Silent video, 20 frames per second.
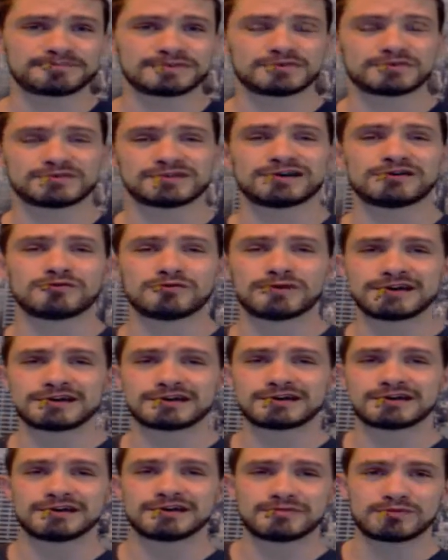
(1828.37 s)
without
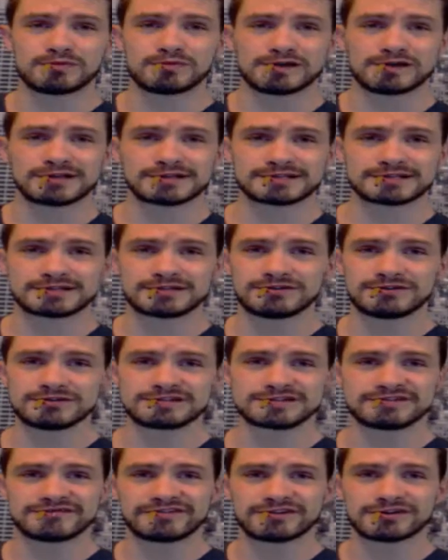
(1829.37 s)
waking up once due to
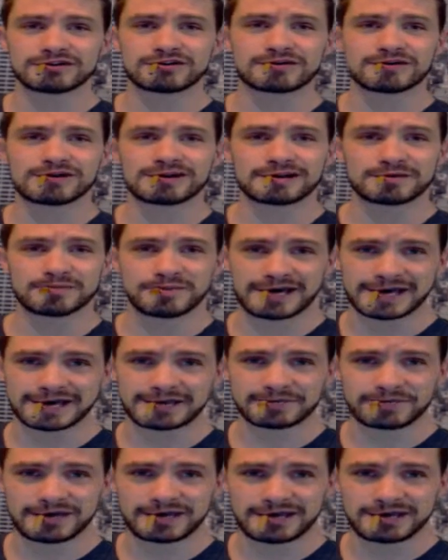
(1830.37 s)
severe chronic
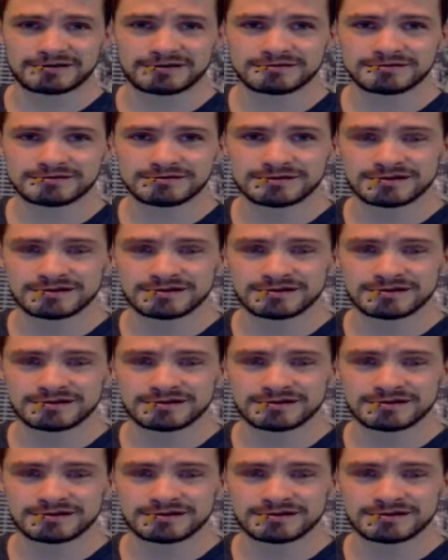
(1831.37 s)
back pain,